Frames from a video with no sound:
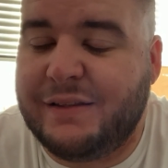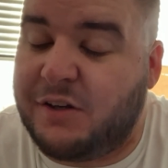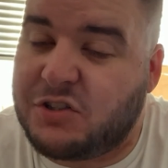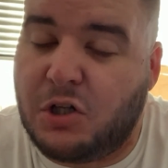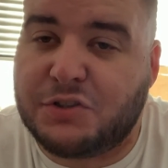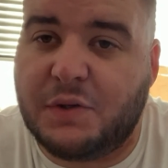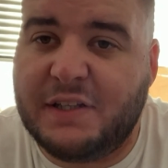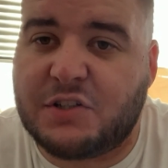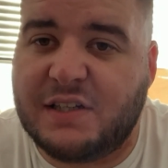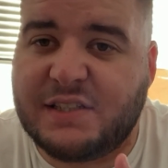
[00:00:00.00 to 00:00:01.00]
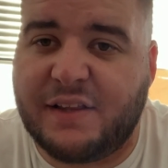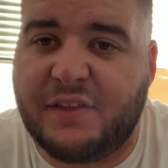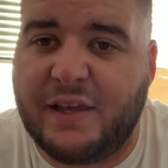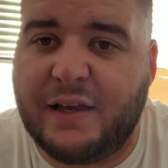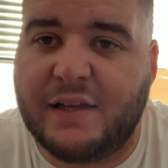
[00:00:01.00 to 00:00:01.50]
There's also an interesting
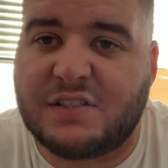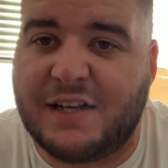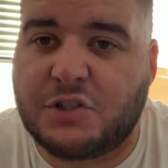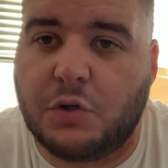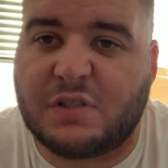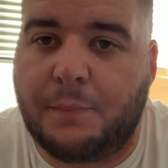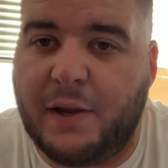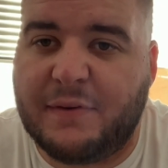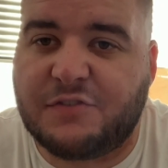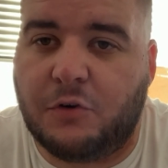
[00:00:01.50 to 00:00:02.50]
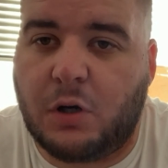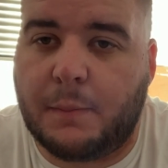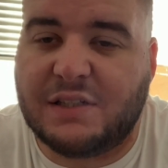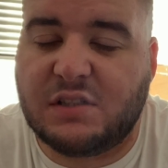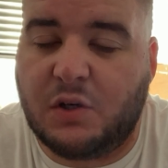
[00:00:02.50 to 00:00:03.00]
thing. Sancho's appearance for
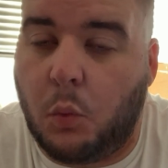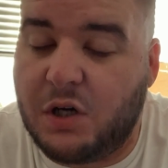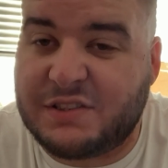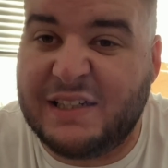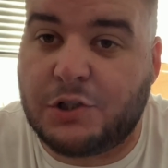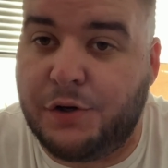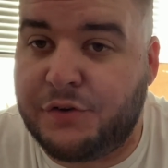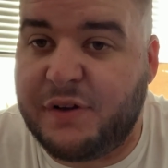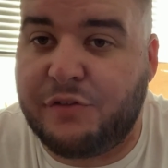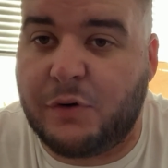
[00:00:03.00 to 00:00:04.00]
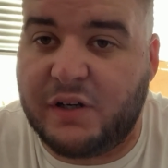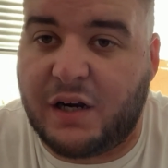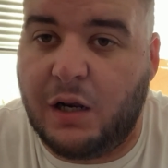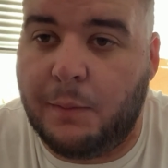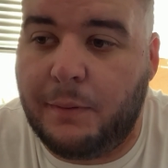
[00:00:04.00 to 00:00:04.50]
Dortmund last night was his 100th for the
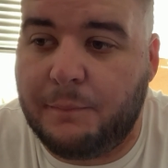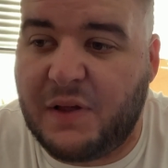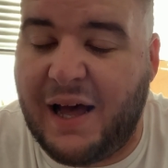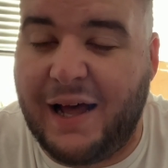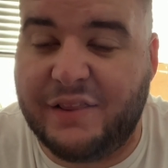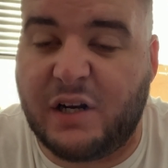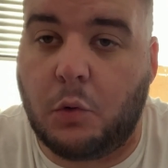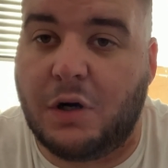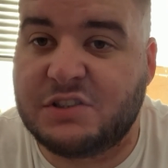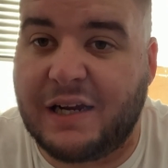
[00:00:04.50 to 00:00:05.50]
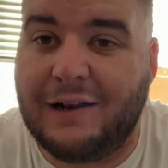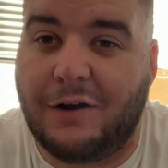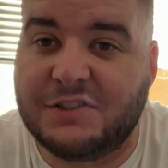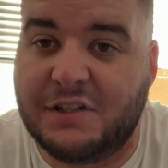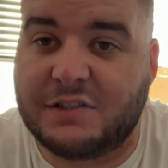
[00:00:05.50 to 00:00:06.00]
club, and there was a
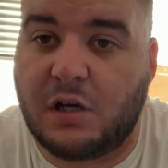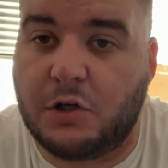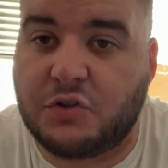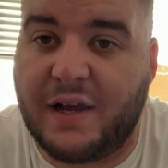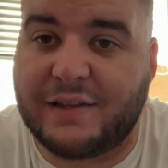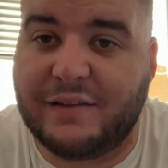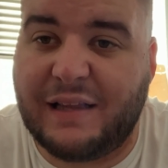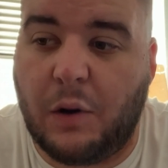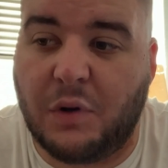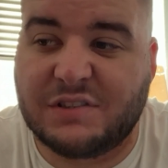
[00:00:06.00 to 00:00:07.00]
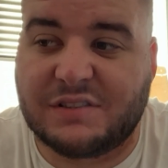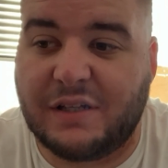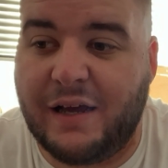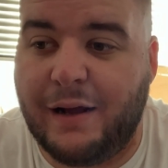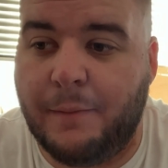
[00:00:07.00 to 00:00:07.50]
clause in his contract that was
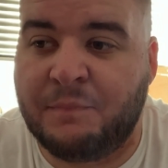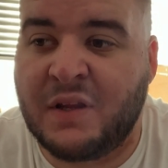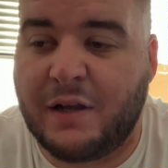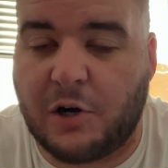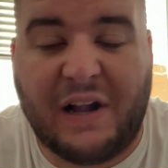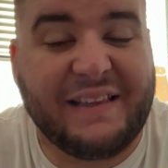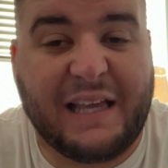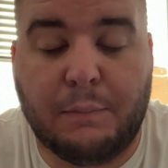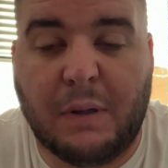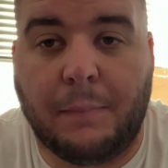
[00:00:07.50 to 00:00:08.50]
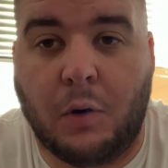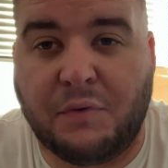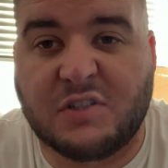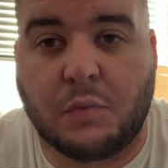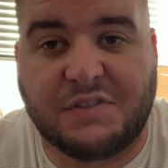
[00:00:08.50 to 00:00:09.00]
granting him a
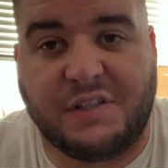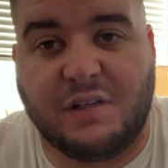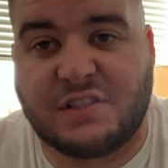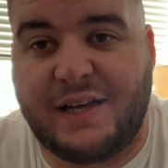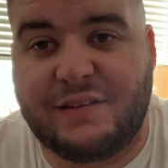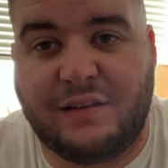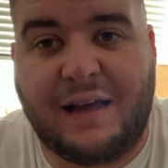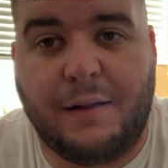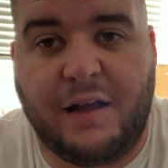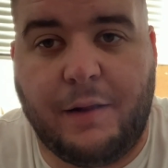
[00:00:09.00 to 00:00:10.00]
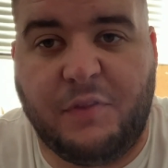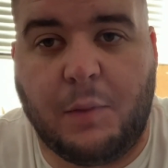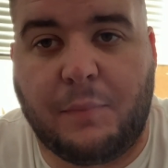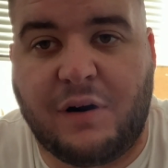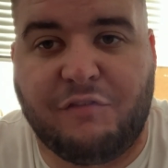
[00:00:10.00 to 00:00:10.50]
bonus once he does get to that
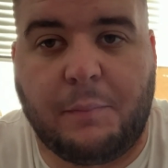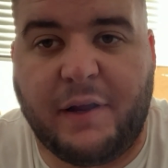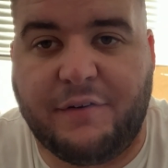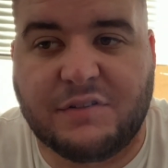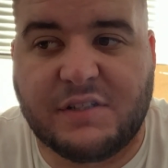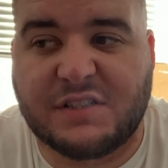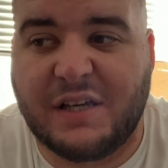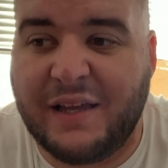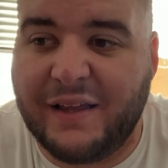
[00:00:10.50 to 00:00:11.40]
number of appearances,